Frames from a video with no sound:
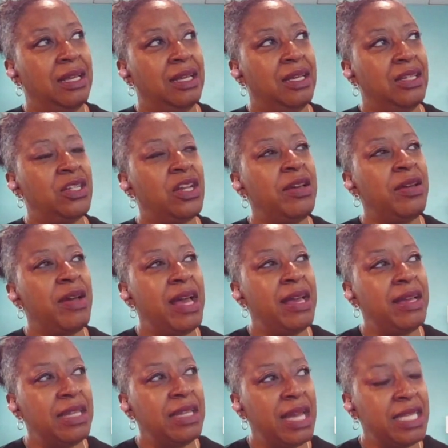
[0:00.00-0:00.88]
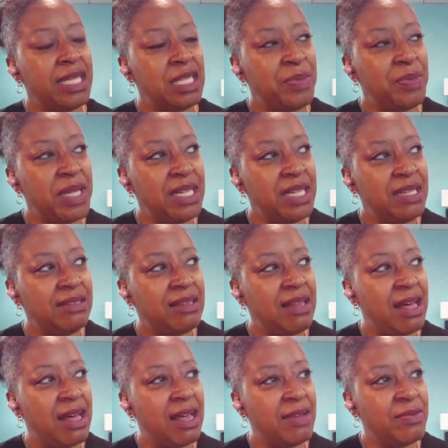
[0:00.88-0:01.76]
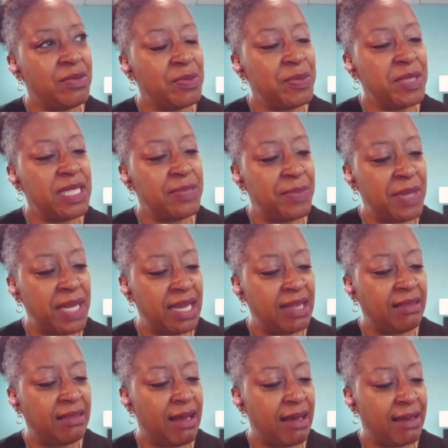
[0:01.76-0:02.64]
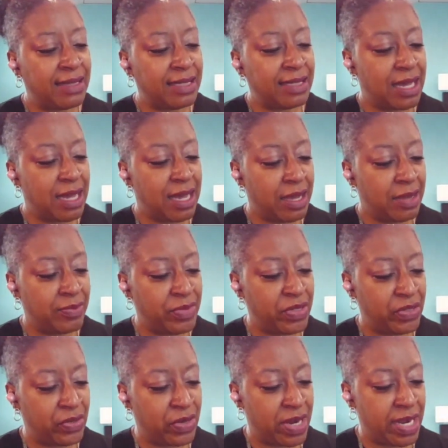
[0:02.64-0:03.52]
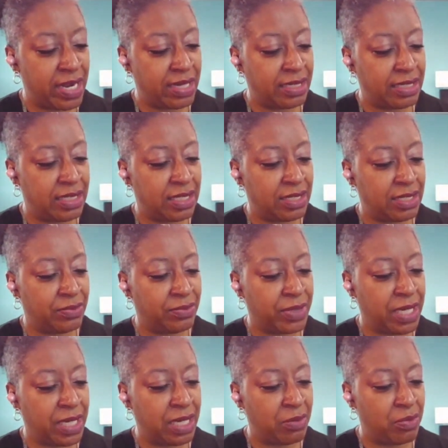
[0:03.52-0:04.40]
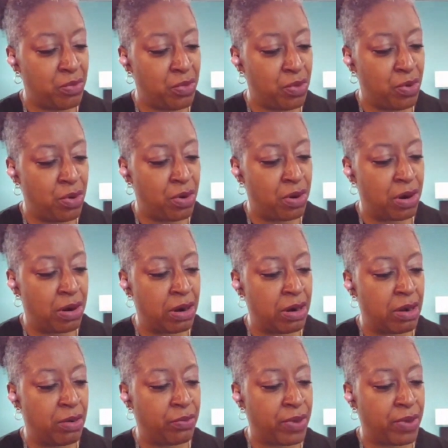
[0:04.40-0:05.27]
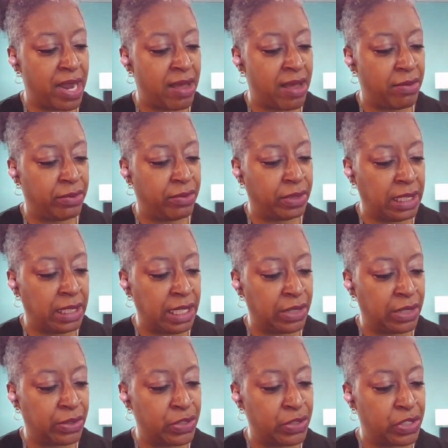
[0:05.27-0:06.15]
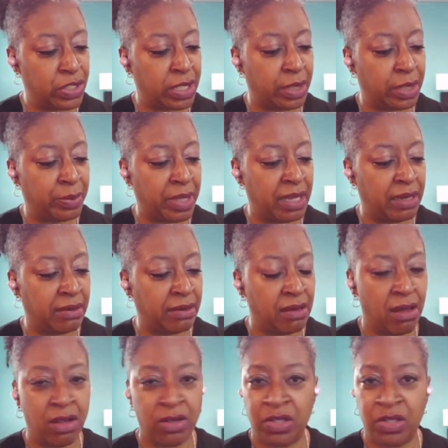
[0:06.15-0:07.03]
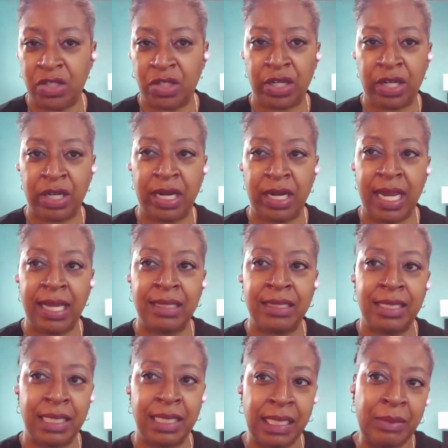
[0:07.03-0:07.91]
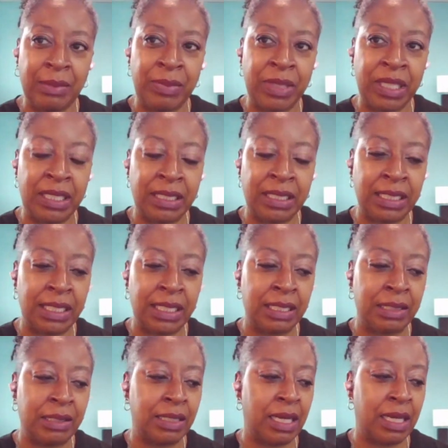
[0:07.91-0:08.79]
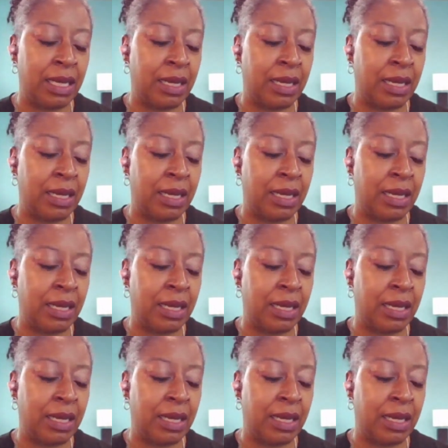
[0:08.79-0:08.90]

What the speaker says: So I've been spending a lot of time trying to read more around leadership and culture and team building,